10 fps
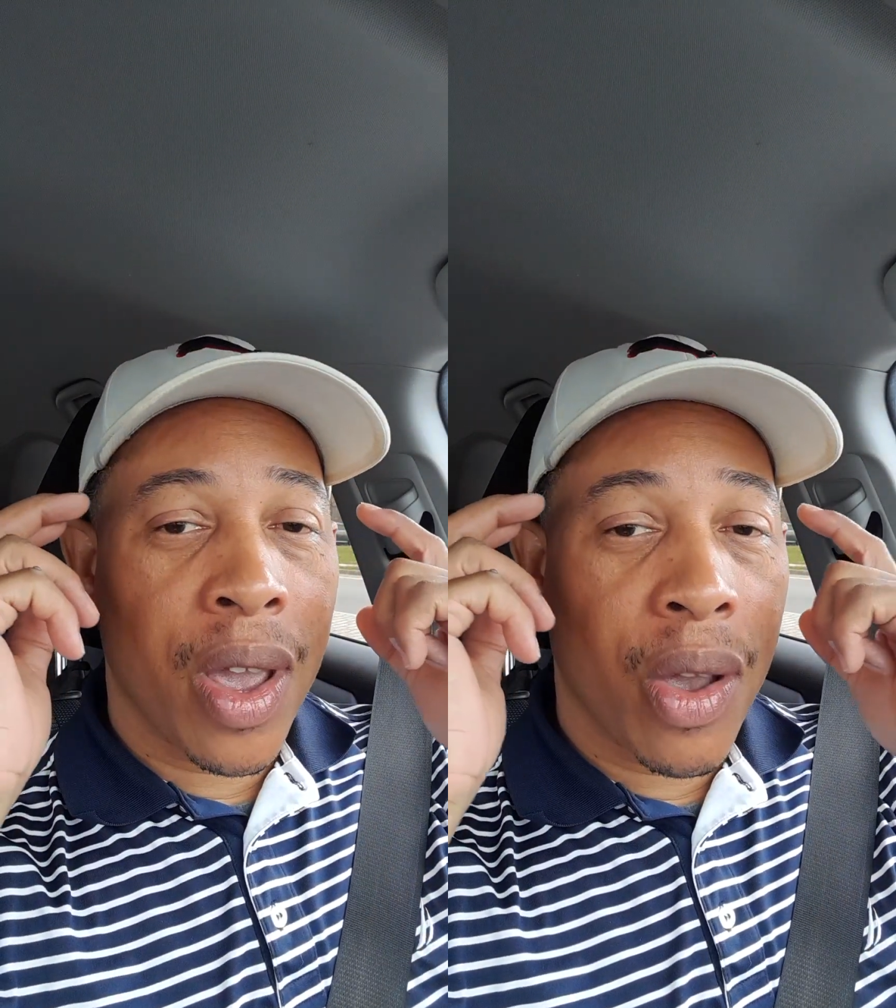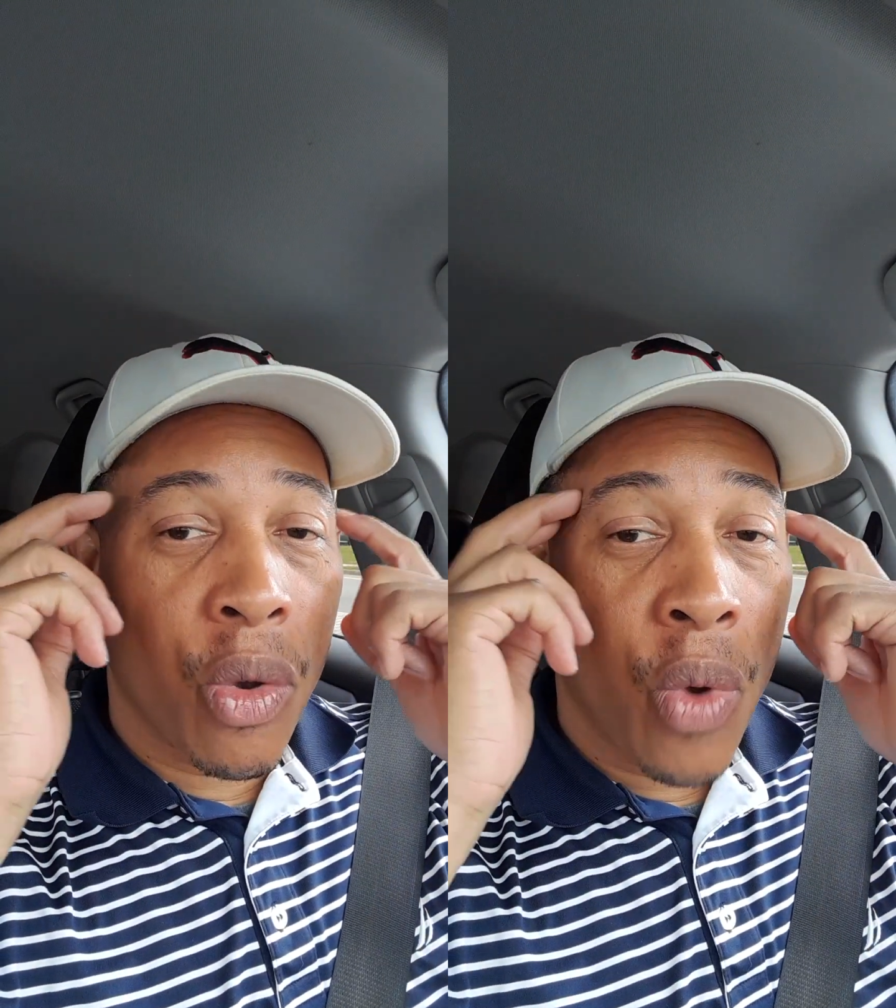
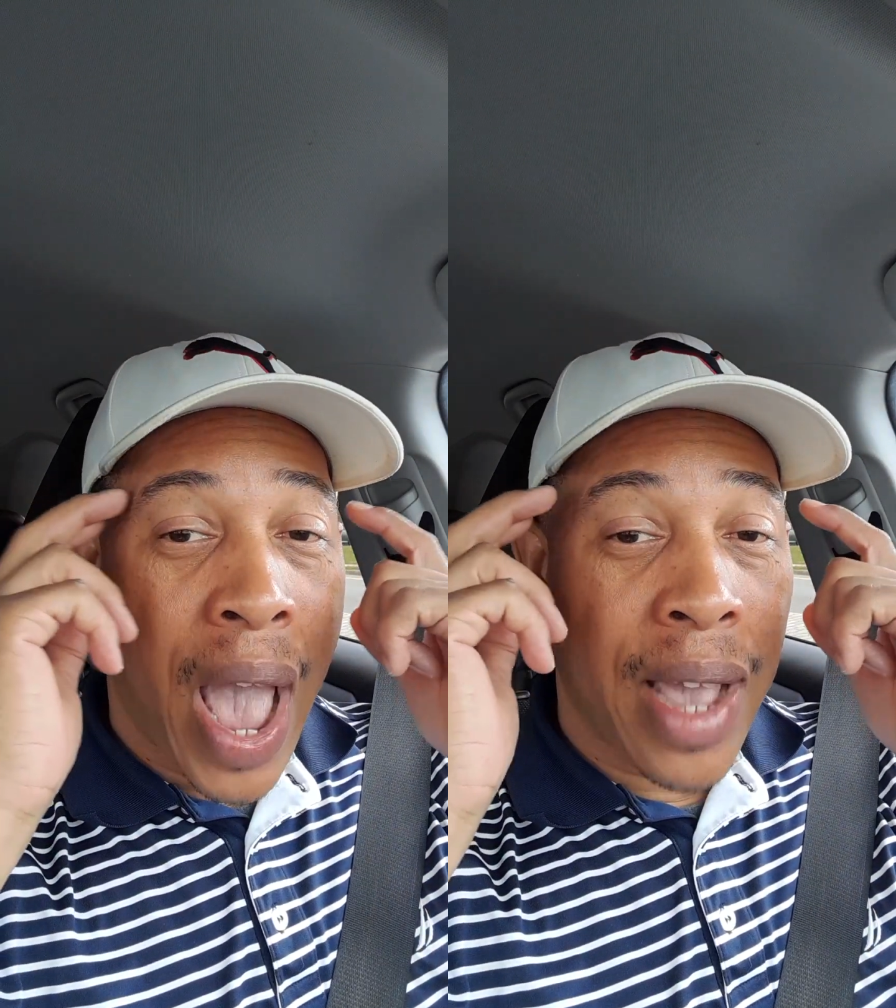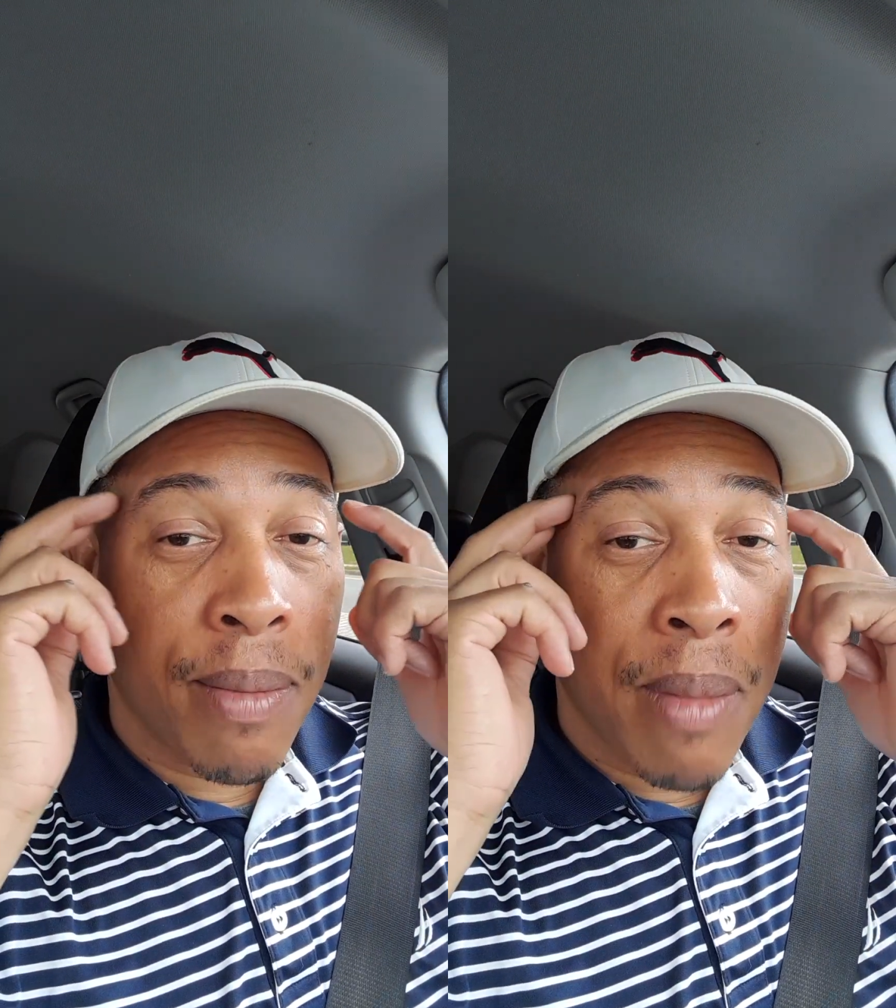
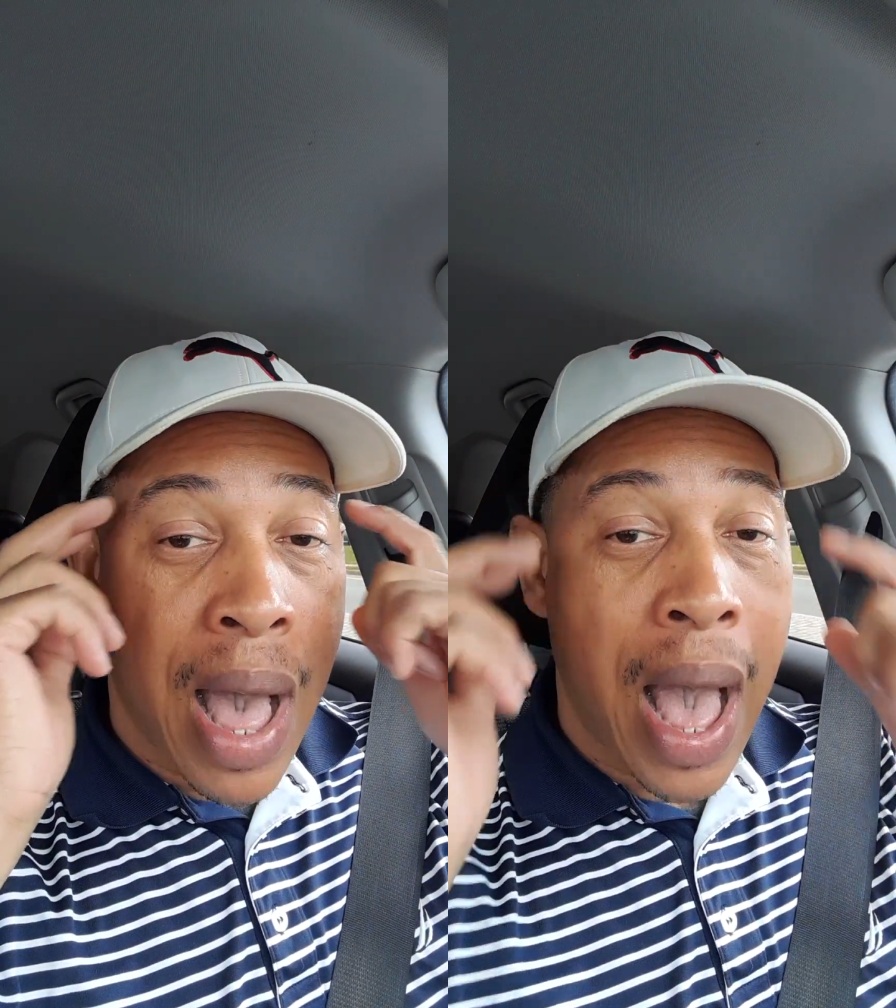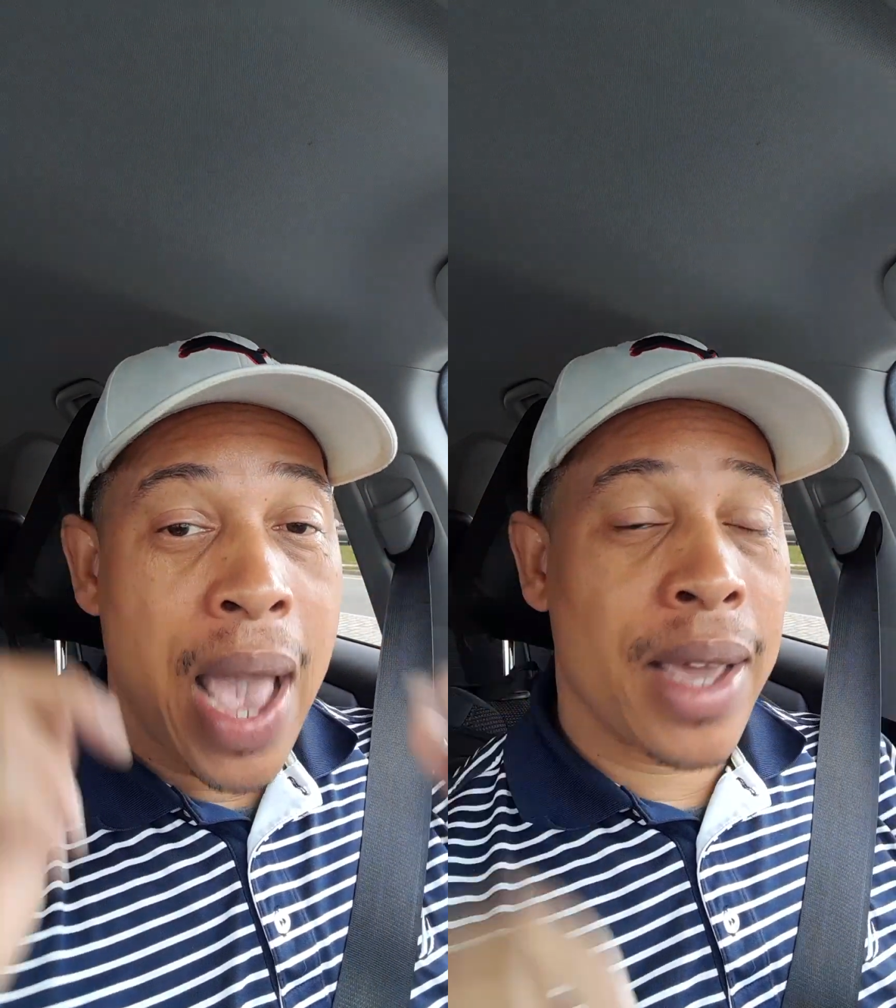right
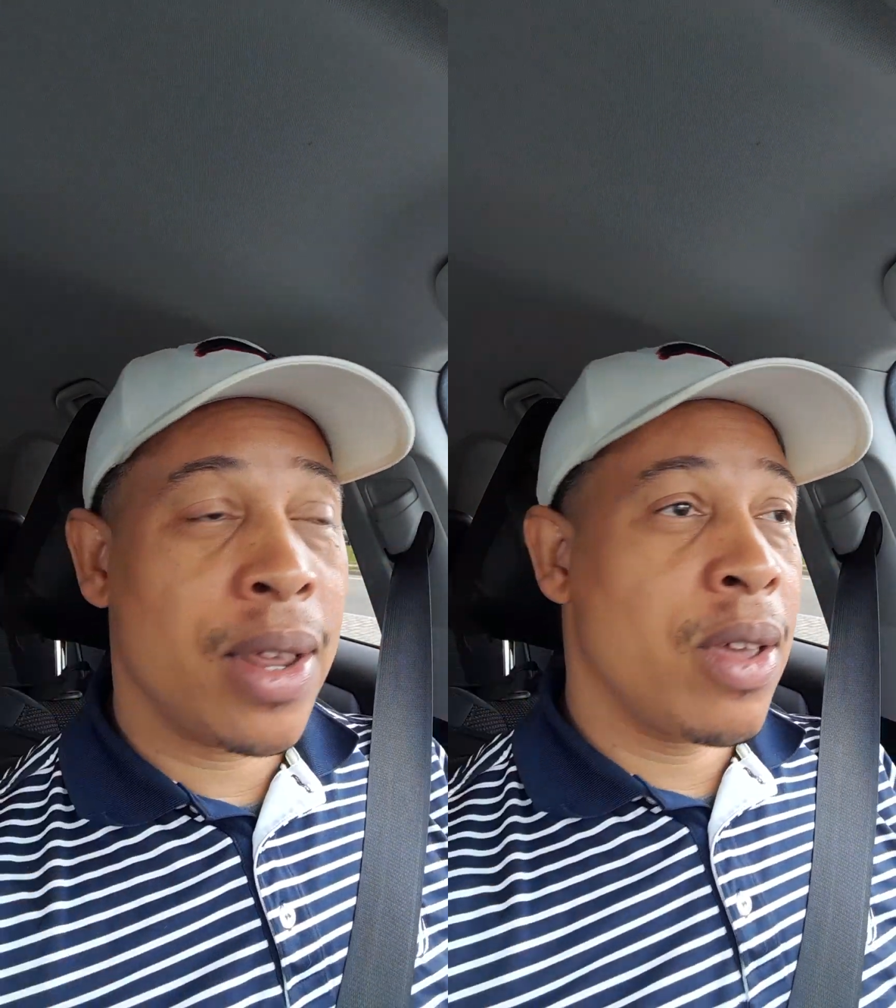mind